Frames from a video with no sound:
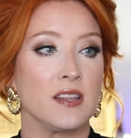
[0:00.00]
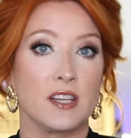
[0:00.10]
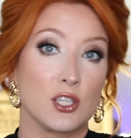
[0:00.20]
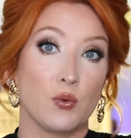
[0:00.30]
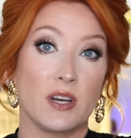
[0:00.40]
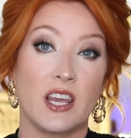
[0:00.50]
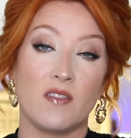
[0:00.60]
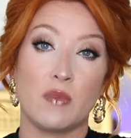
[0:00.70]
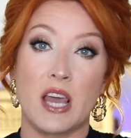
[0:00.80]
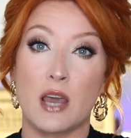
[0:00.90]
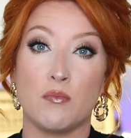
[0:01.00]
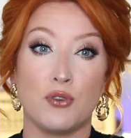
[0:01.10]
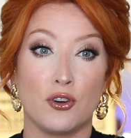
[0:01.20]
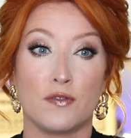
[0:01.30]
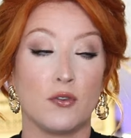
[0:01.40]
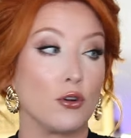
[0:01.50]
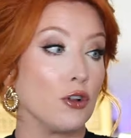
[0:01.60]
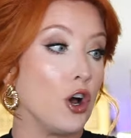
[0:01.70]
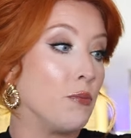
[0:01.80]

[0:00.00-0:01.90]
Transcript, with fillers: and this would give me a beautiful glow.